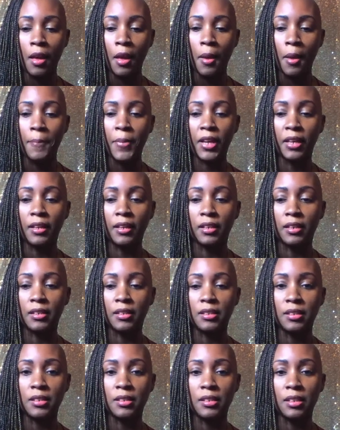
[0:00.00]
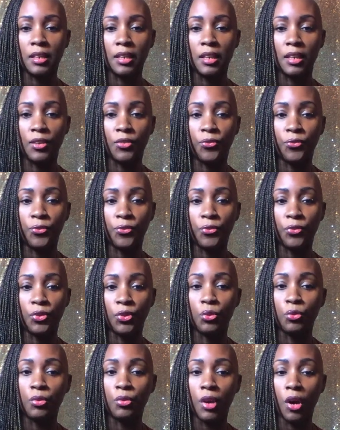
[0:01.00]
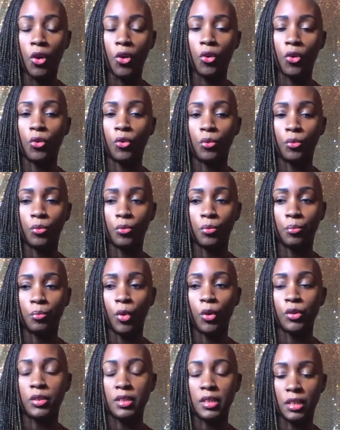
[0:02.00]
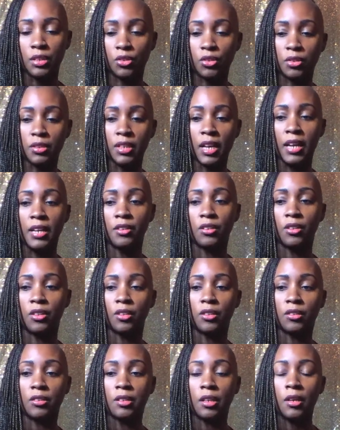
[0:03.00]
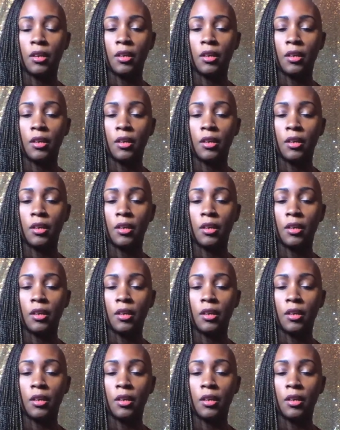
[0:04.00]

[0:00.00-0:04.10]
because if most entertainers